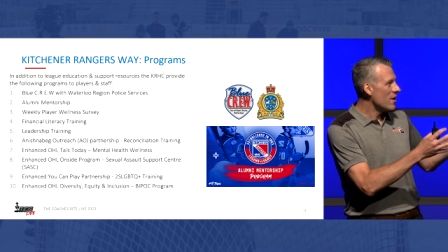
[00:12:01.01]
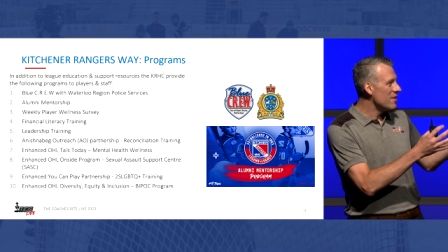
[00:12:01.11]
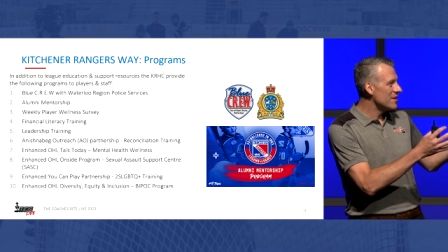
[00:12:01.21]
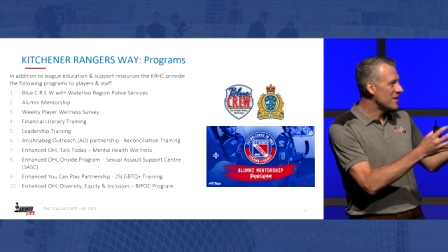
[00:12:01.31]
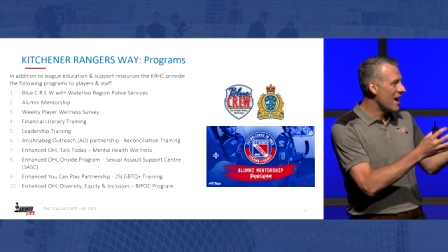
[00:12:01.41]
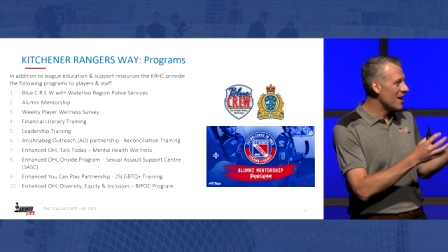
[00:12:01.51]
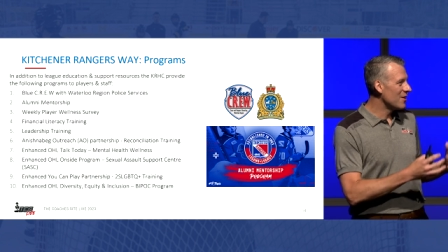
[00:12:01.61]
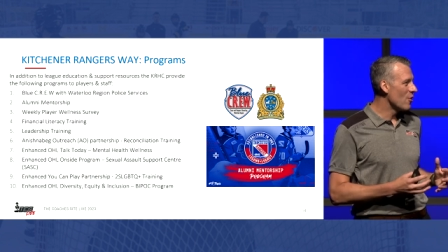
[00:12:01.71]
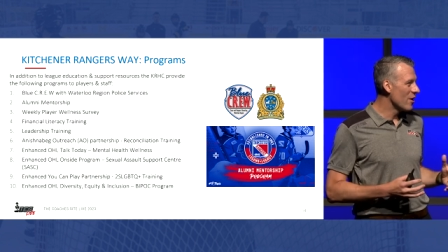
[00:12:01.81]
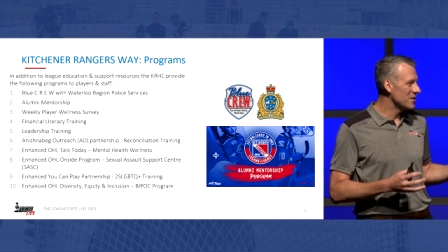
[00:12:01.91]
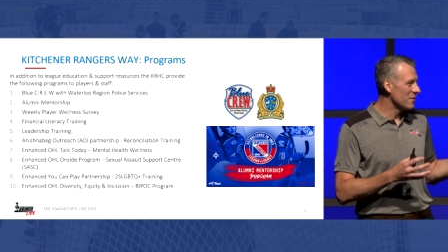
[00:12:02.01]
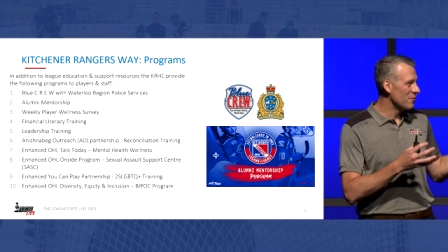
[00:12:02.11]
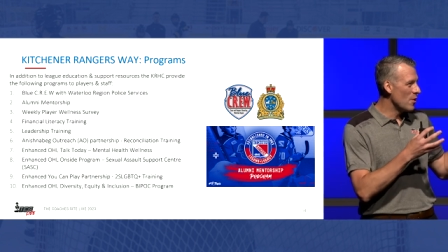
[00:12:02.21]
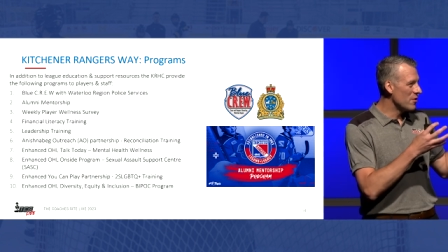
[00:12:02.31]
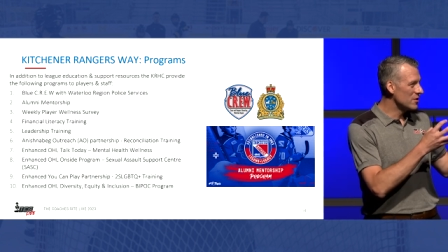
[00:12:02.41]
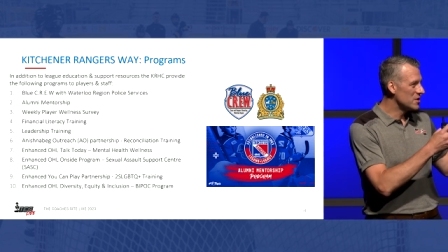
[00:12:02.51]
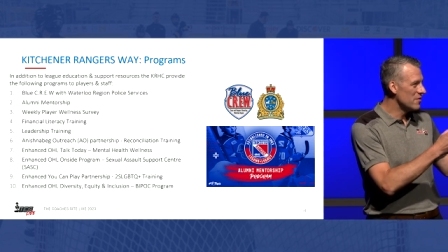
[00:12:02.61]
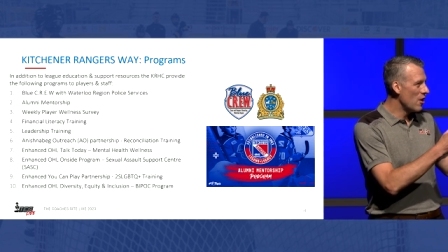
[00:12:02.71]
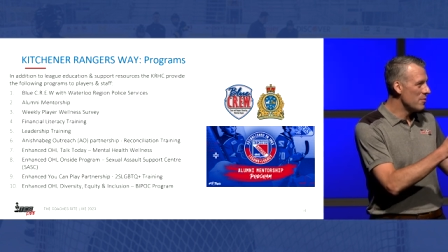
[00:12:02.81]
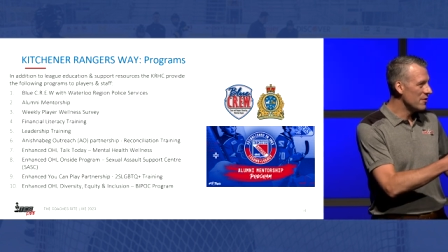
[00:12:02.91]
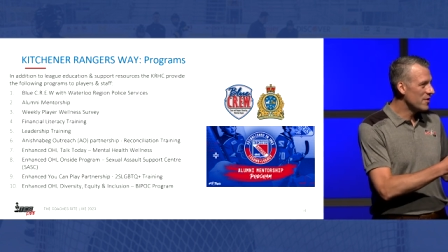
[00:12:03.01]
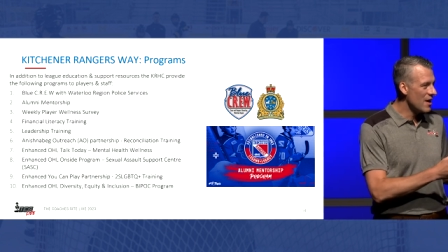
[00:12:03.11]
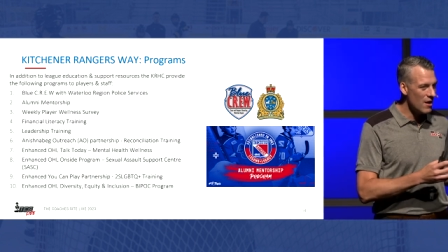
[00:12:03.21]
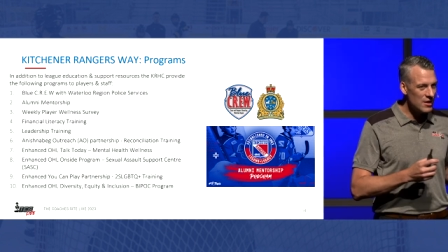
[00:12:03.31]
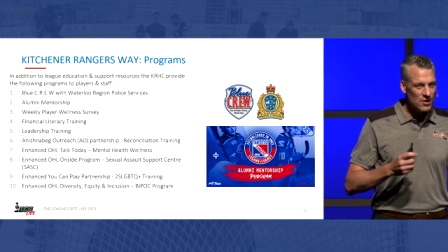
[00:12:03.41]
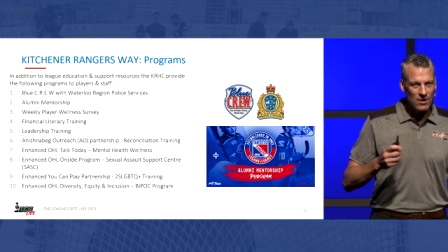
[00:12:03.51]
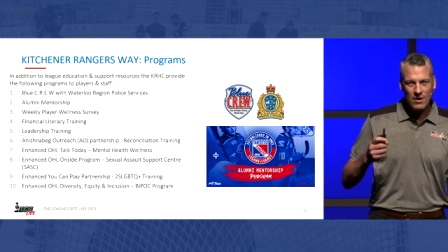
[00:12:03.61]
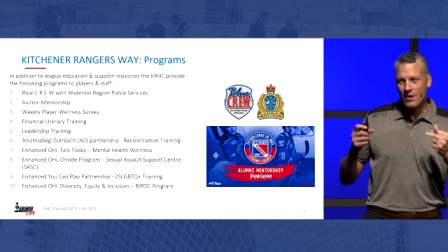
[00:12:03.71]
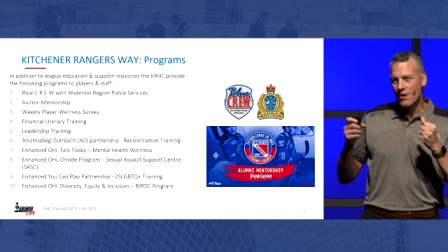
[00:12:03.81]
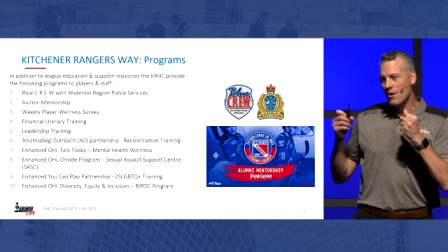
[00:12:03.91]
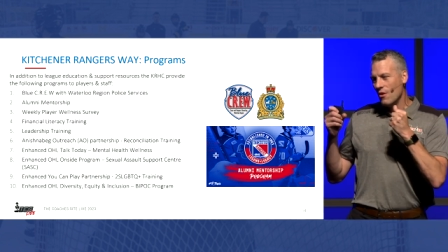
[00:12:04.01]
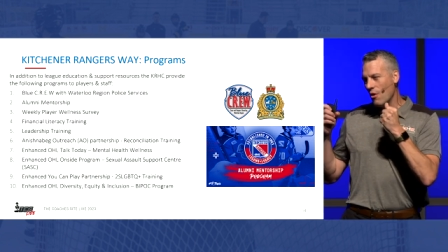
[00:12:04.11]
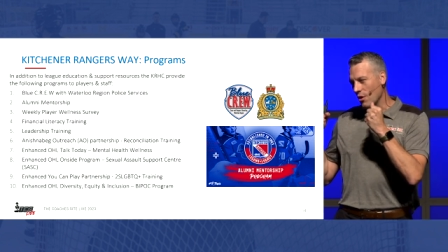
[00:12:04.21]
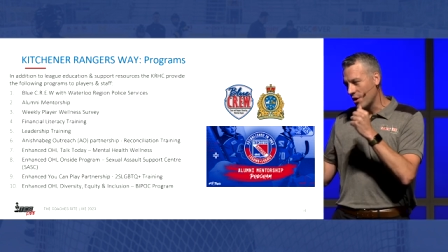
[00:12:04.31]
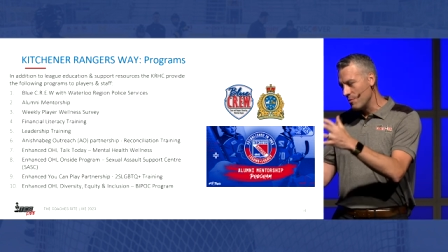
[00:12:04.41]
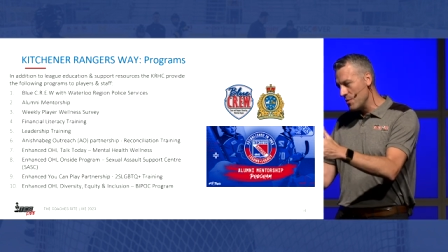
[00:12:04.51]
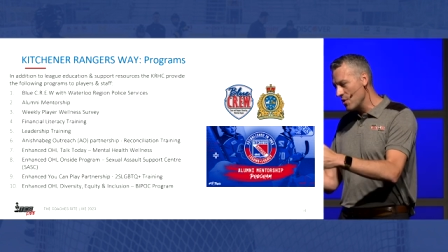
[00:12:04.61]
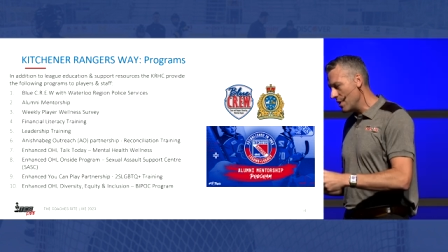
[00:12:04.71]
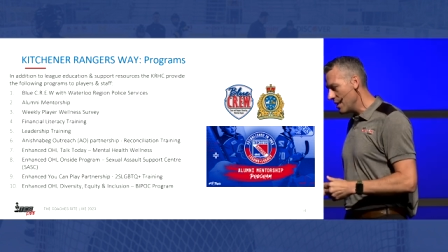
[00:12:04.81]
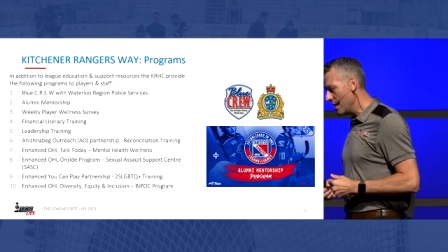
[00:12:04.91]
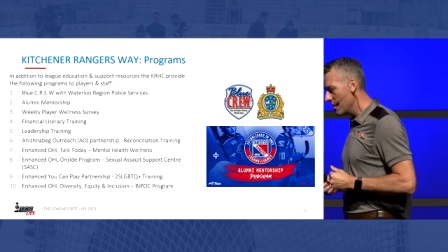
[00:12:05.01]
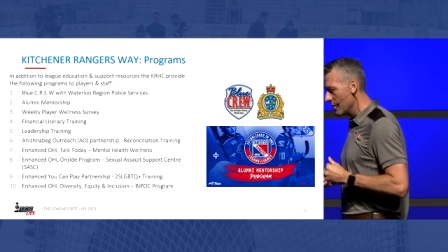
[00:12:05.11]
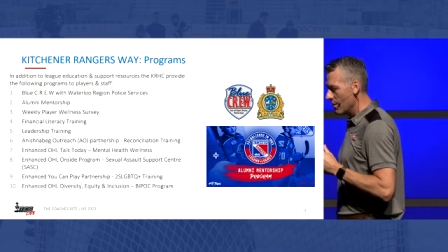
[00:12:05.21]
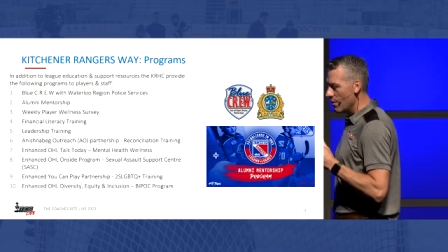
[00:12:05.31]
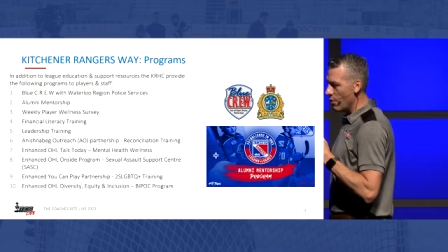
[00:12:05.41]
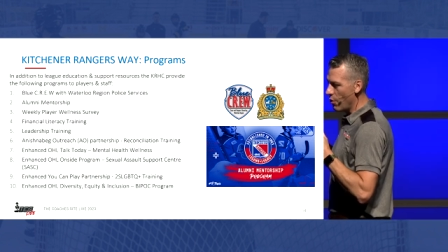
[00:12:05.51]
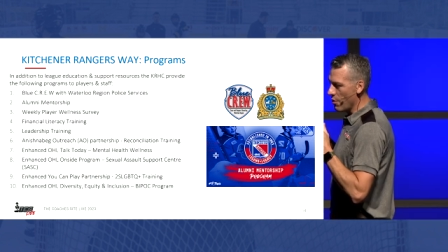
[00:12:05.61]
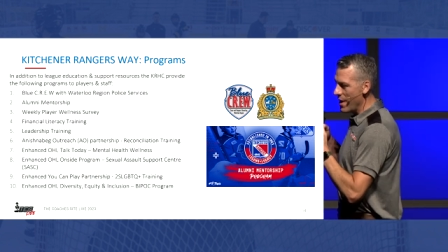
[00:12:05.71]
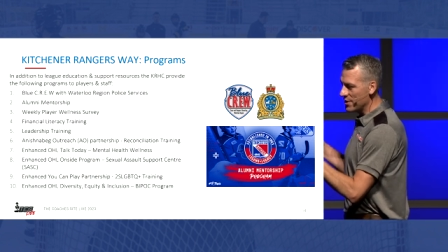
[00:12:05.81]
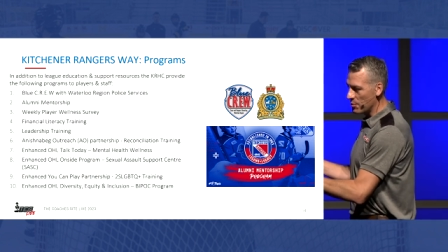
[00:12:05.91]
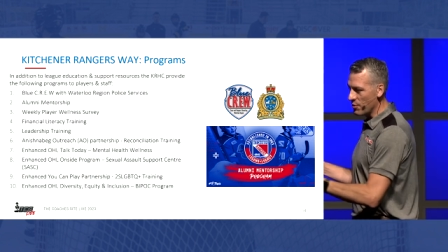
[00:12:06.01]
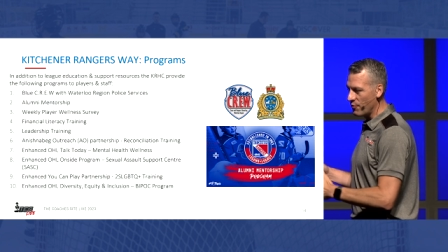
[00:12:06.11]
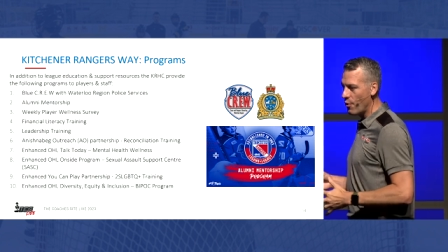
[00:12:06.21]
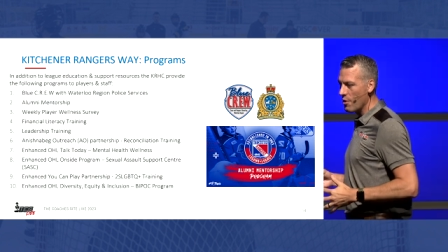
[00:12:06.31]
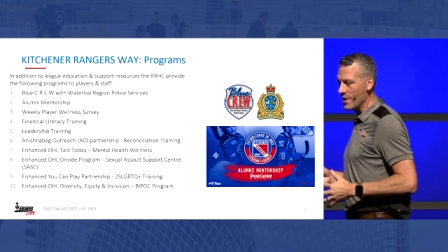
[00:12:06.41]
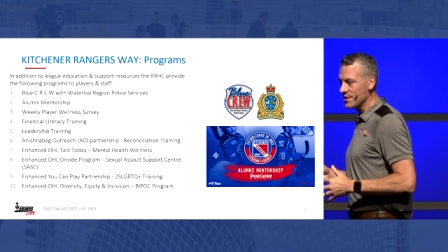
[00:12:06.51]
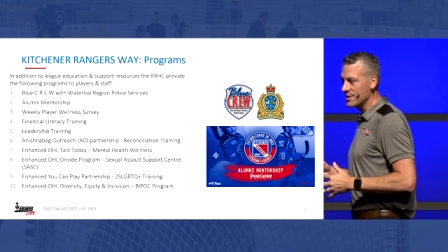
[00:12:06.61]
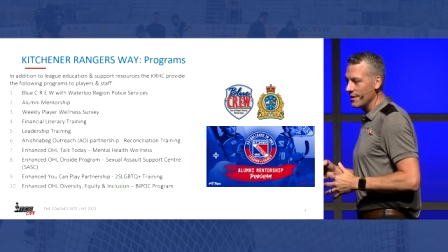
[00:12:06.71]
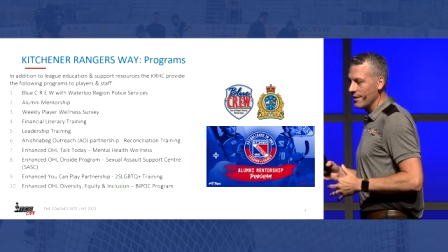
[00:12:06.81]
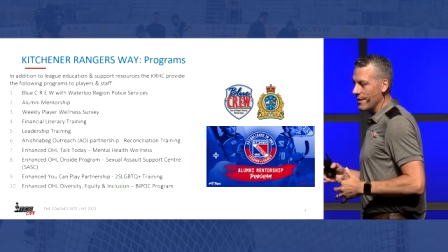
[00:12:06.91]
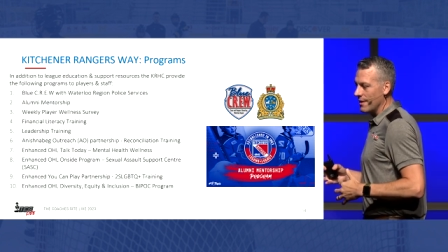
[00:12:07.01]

one of these categories, of whether it's development of character or community or mental performance,